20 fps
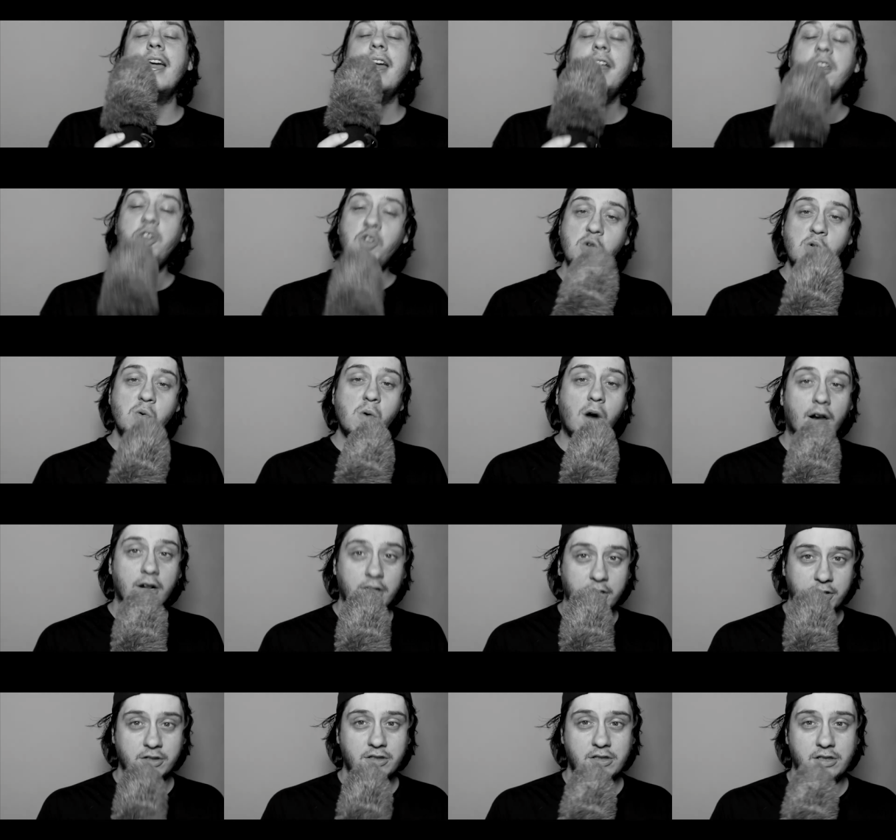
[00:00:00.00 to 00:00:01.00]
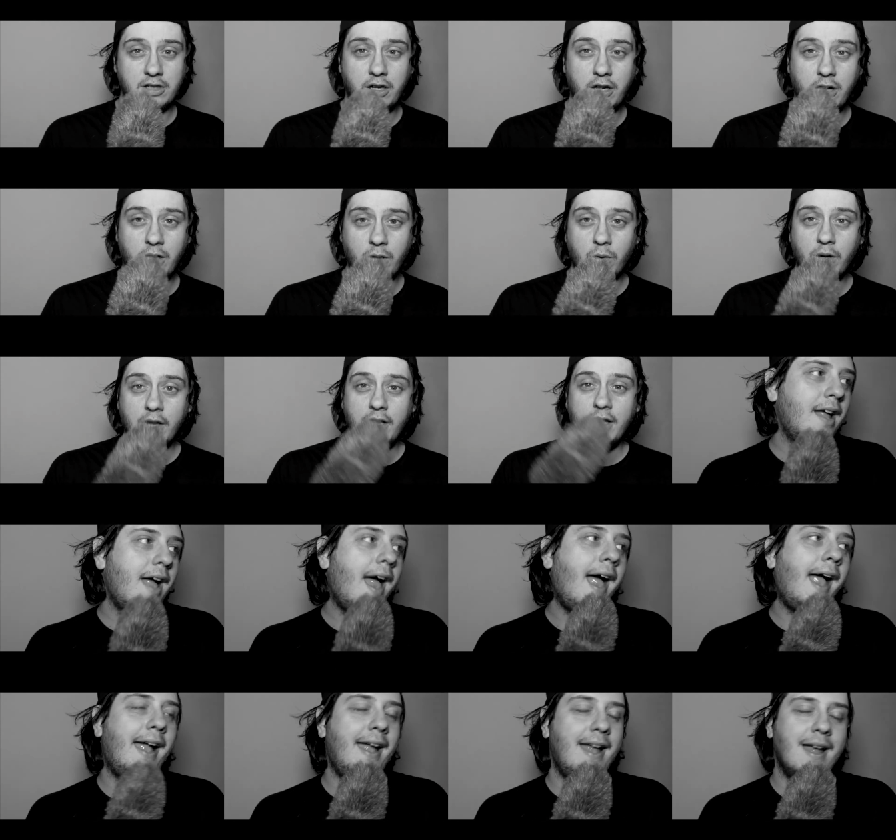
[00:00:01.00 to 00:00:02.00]
and you are good to go.
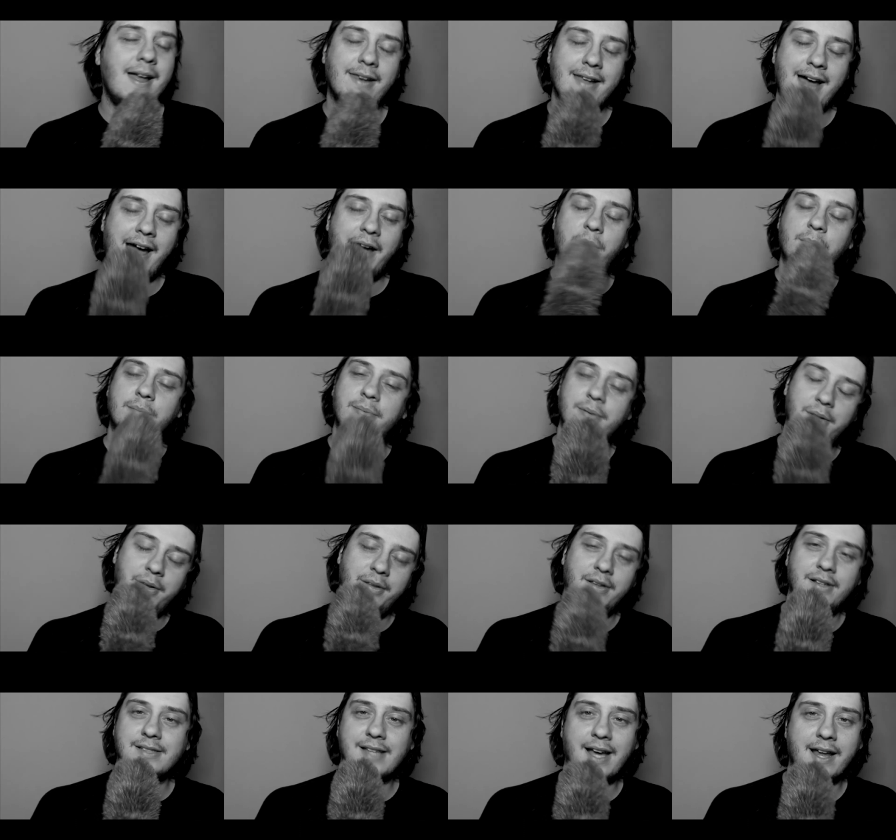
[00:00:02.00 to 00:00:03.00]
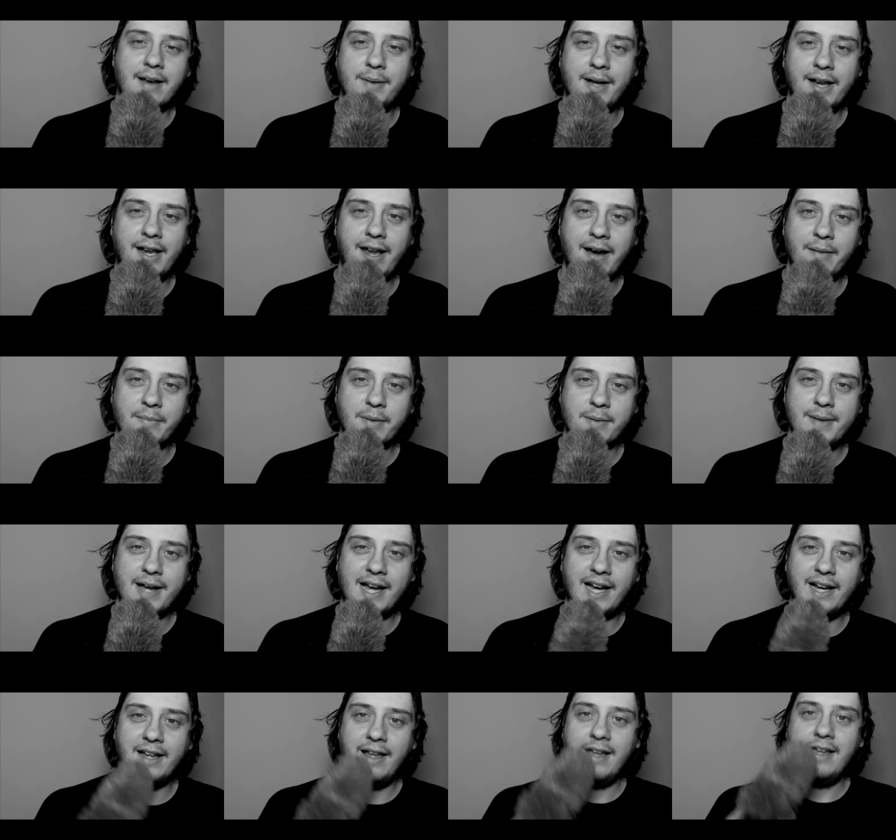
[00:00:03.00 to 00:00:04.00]
And I would pull this out of my camera
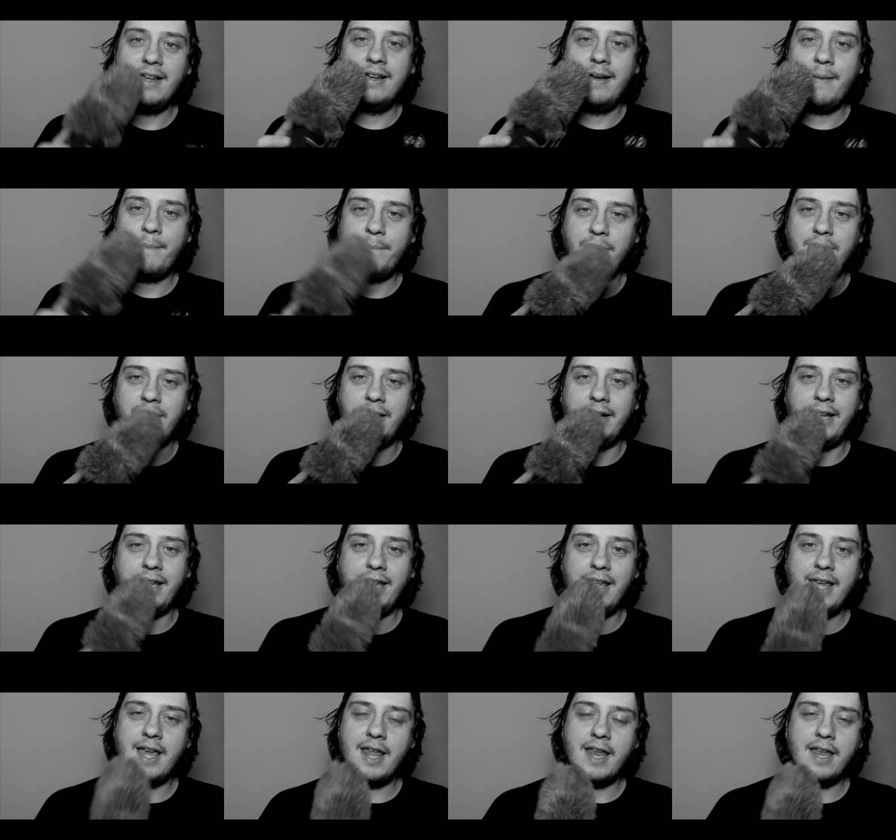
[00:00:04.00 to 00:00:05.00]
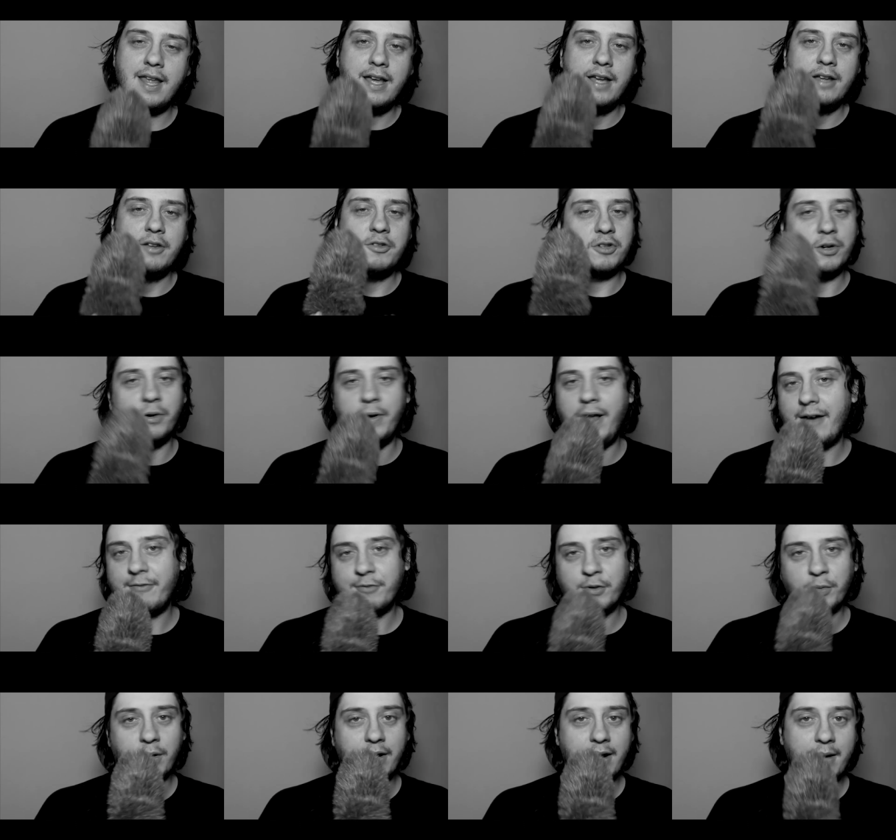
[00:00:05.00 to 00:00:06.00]
bag, plug it in, don't
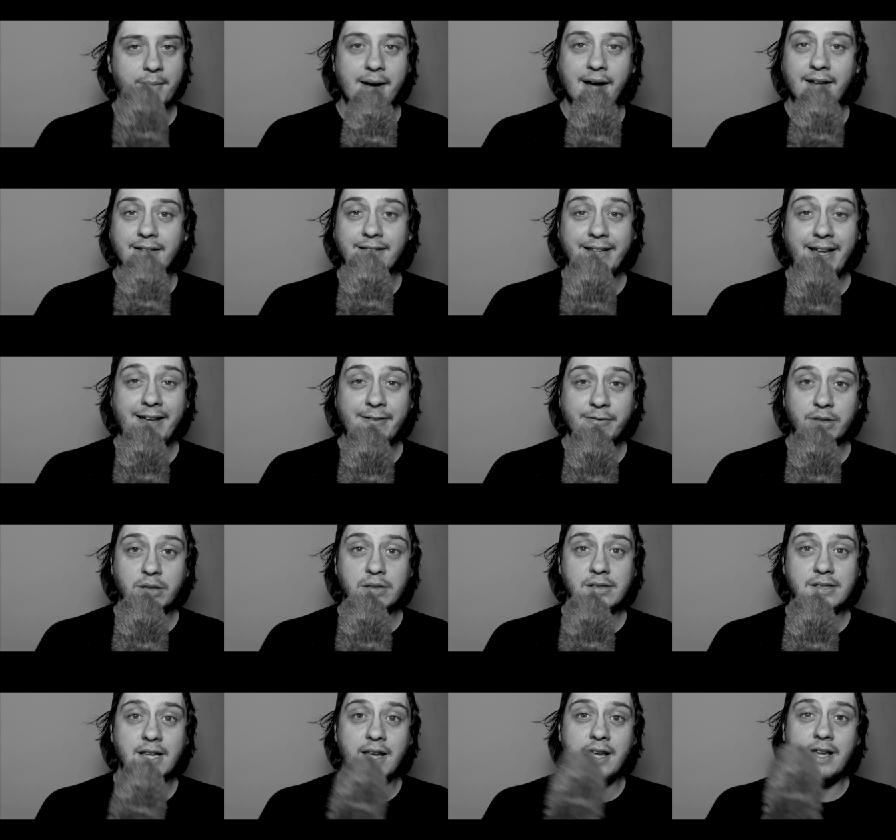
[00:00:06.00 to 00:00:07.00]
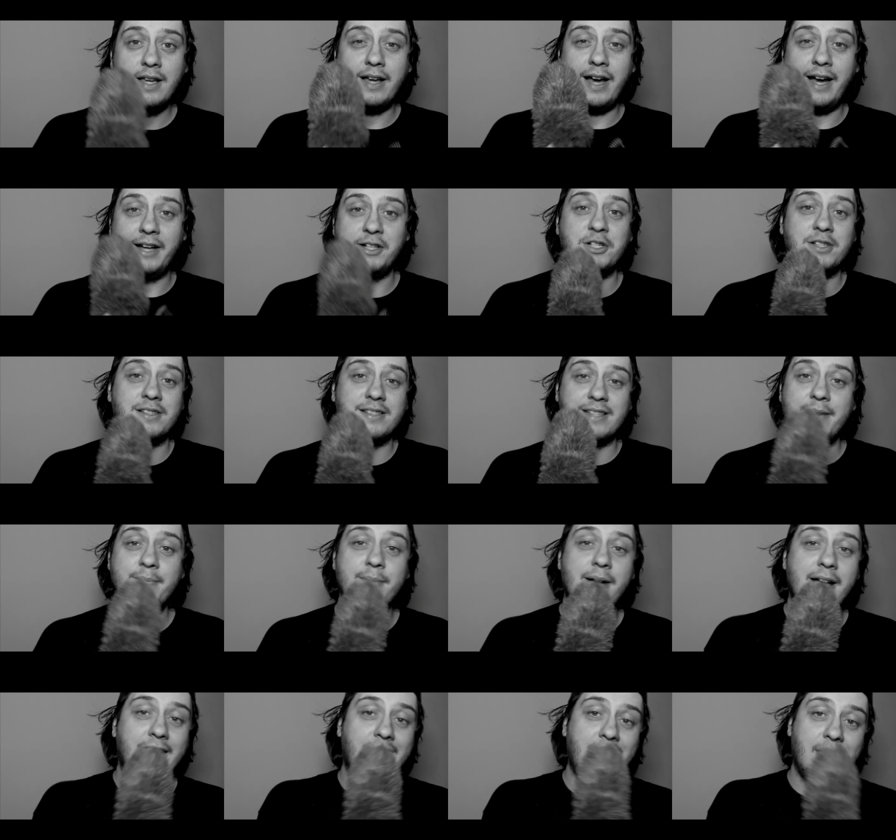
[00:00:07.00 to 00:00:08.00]
have to worry about levels. I just
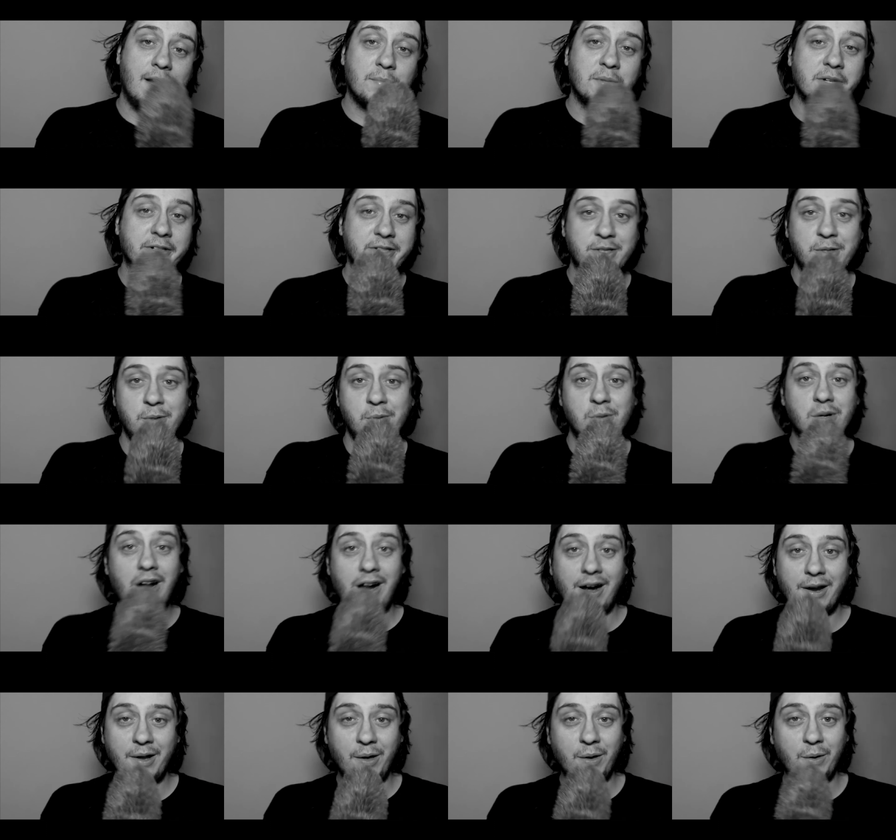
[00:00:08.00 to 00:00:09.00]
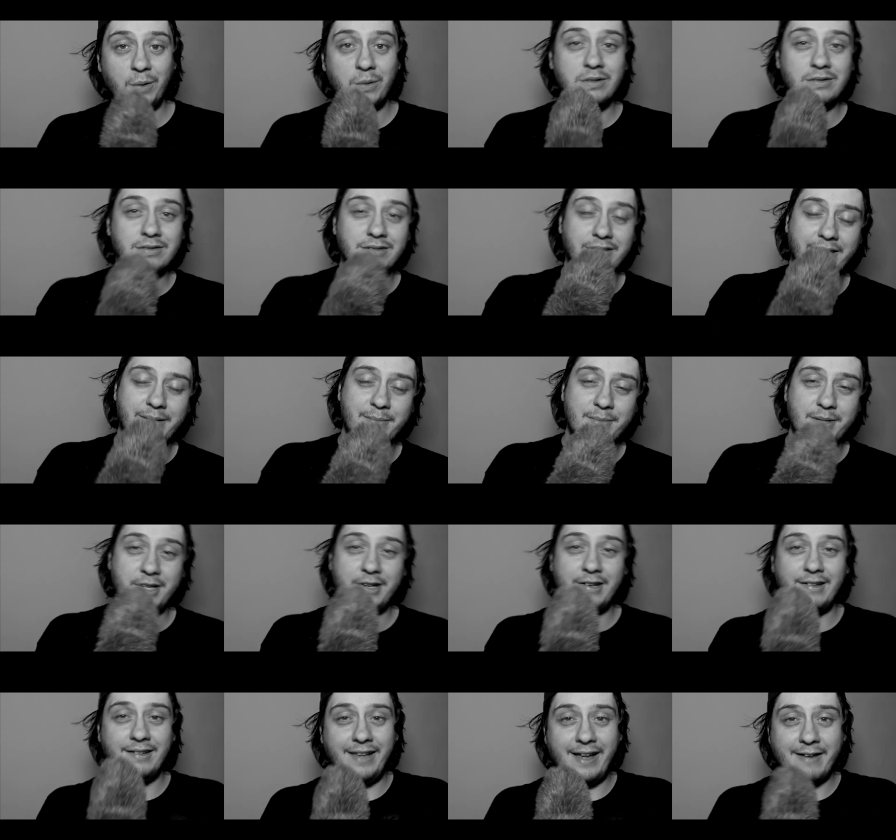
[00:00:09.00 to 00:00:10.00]
set my camera to auto
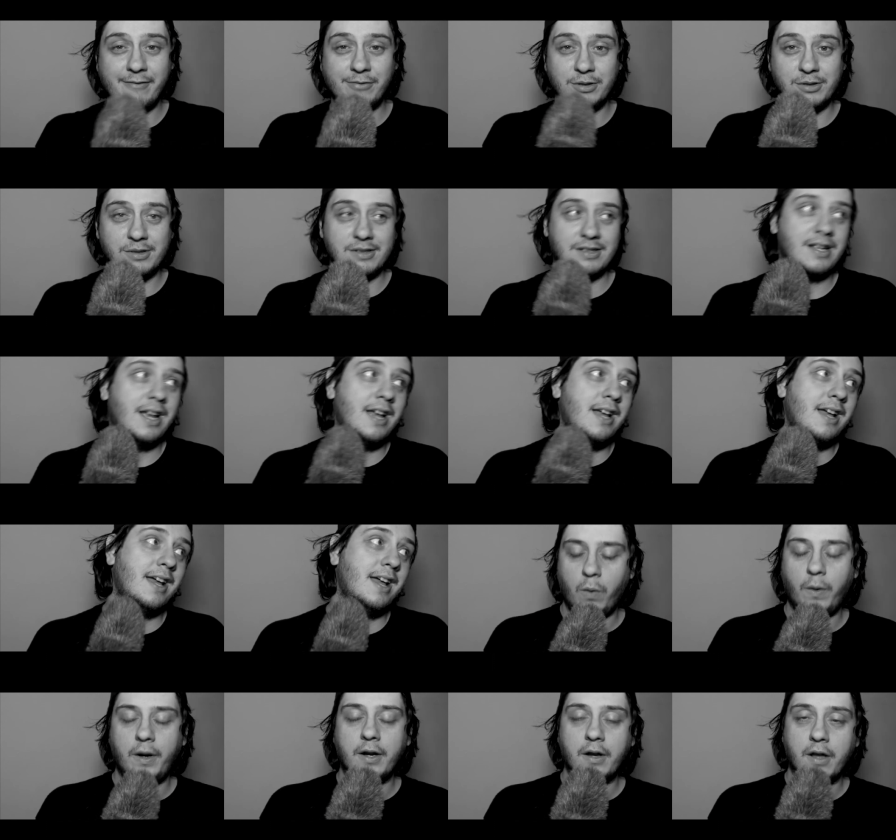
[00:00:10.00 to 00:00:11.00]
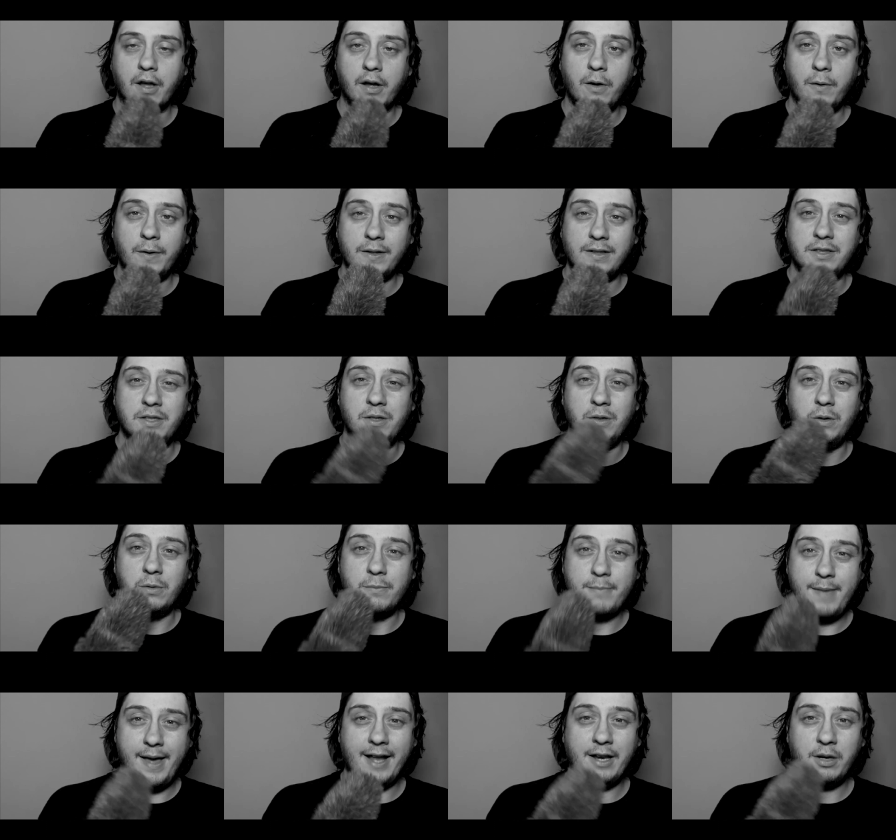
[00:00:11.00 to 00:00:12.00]
limiter levels, or you can go
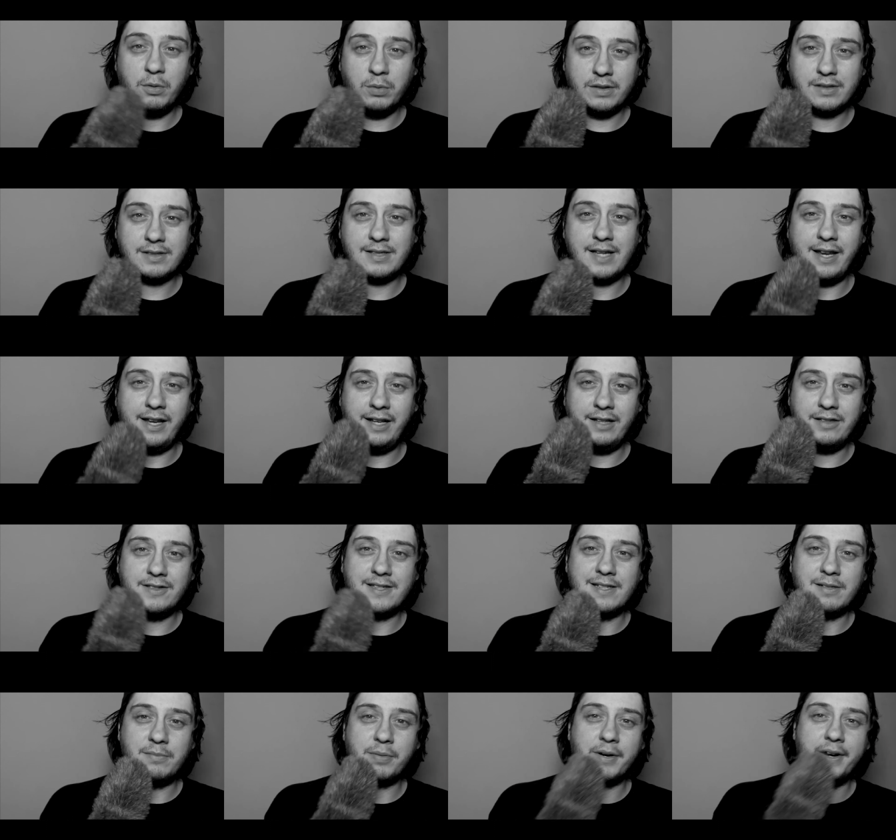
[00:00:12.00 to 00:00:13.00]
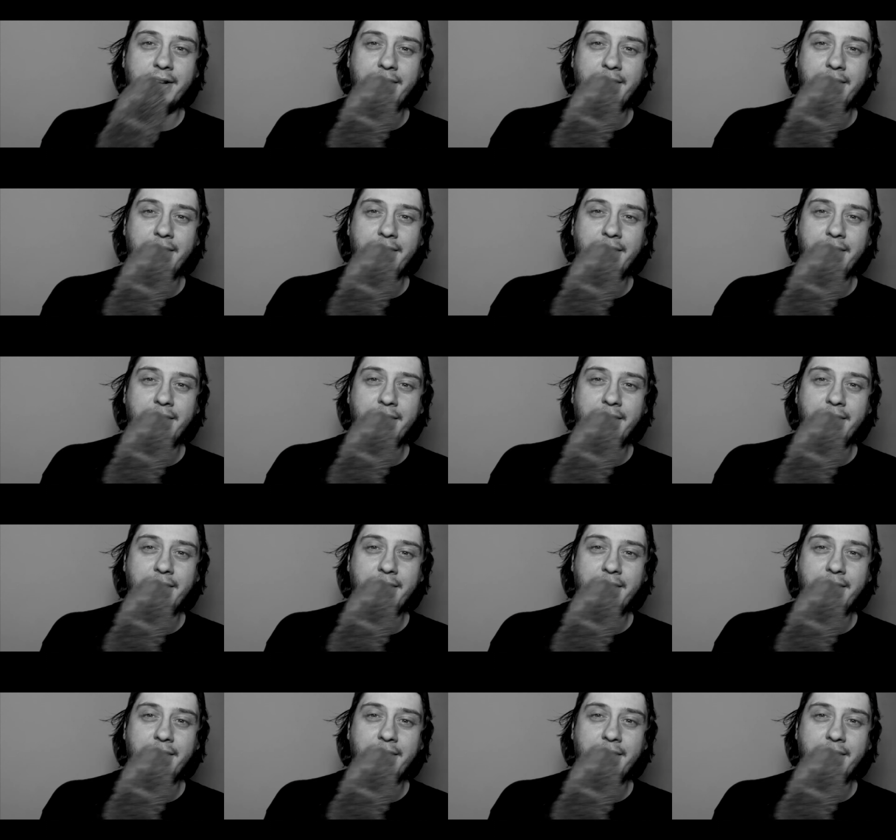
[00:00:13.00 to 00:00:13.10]
into manual settings and